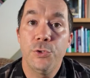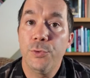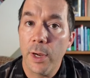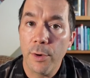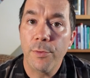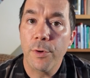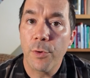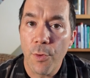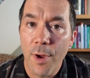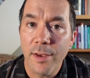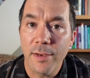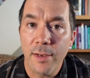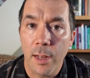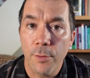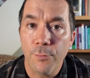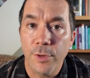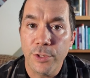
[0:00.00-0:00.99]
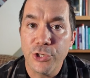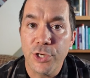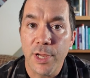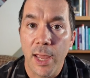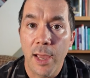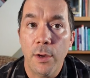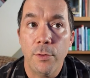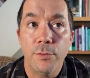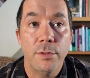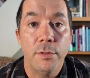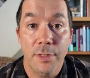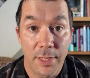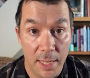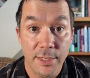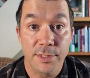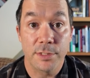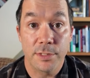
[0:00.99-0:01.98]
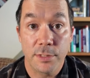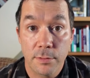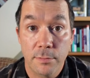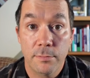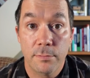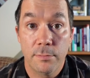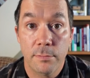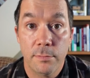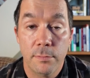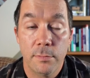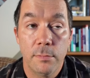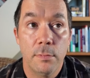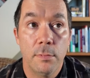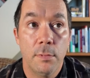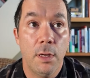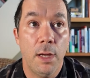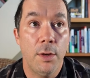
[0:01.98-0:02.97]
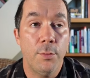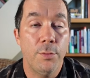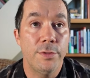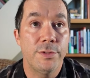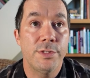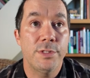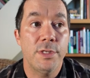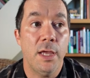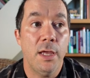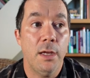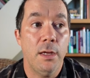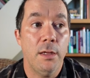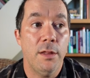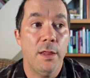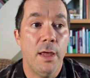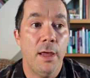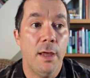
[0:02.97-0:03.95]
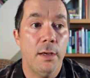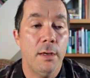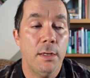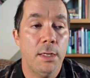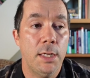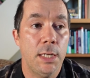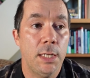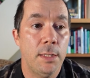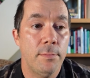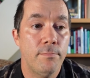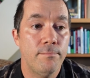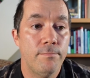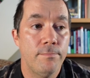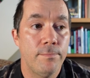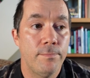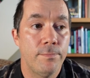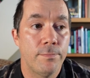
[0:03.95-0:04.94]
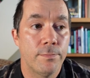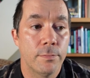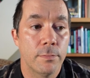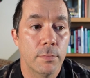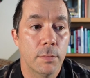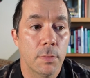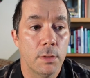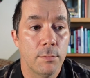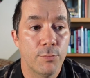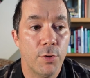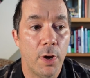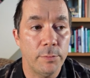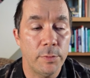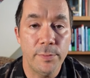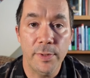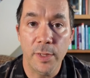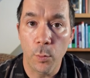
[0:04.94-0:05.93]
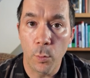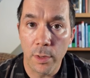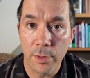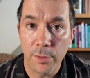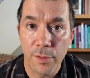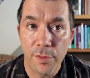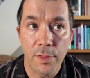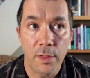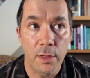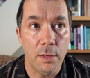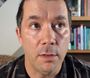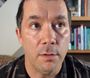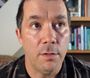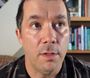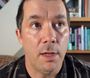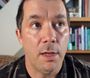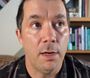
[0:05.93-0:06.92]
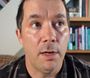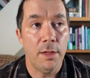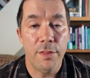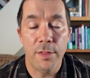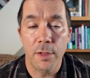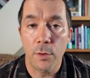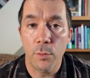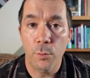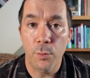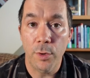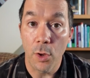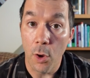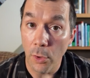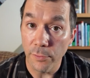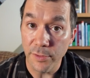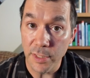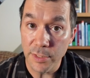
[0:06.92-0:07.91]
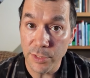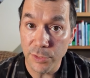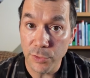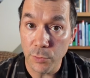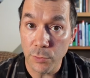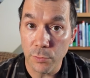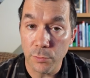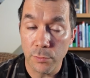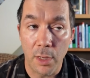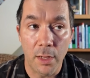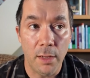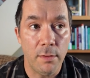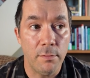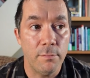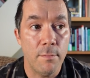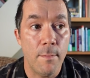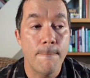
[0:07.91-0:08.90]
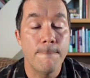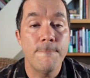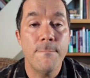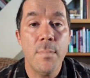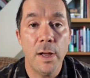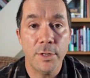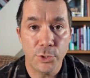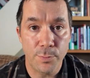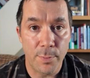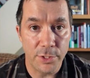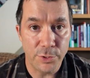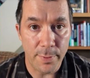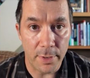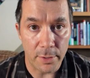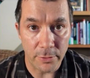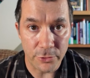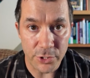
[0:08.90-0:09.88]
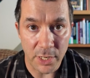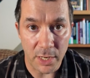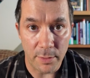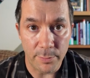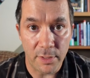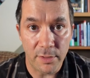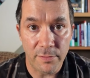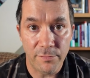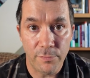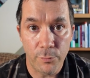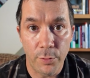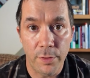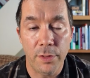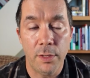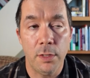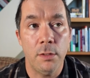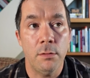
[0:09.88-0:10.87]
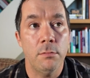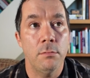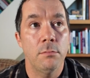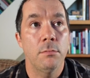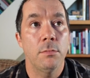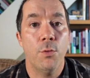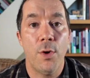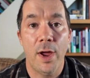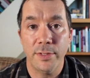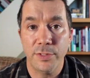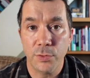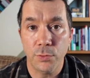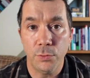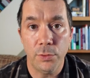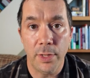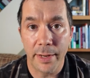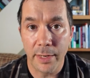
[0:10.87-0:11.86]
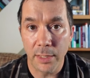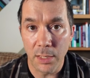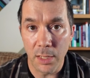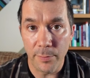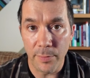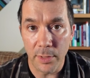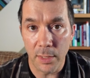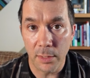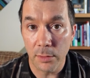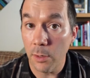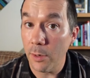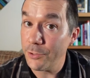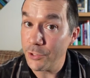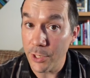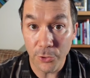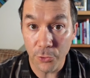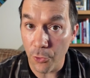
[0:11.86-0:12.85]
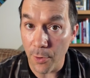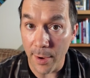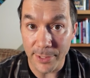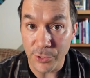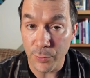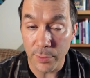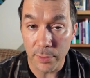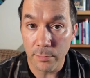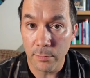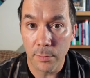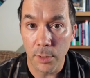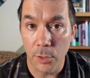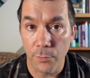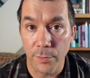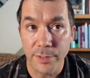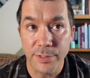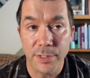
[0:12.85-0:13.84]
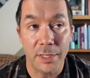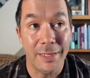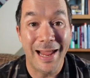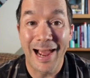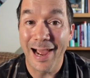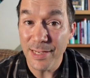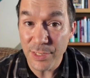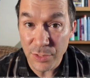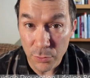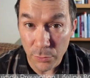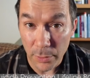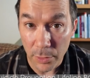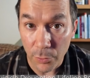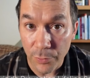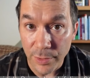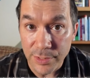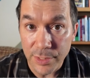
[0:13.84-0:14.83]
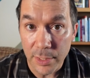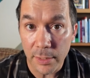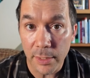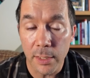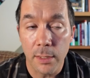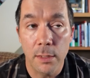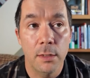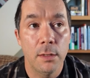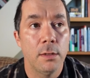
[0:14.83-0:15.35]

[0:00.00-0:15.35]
Do I regret not reaching out? Yes. I would say that probably one thing that I think we all need to do a much, much better job of within grad school, academia at large, undergraduate increasingly, high school increasingly,